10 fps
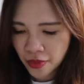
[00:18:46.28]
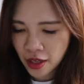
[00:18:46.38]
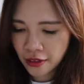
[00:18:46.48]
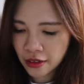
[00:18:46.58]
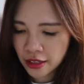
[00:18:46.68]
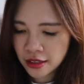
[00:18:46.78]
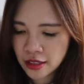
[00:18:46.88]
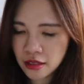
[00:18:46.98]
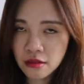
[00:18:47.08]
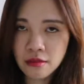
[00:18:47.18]
I think that's
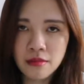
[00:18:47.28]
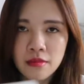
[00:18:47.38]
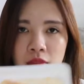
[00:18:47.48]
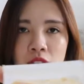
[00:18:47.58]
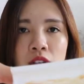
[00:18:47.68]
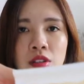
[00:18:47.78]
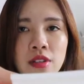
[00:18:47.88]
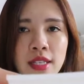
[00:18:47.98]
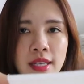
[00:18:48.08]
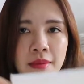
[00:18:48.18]
it. So
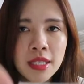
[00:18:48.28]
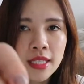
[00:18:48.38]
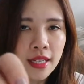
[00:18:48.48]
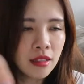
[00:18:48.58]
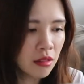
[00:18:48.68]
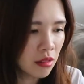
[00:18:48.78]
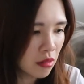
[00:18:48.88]
that's empty now.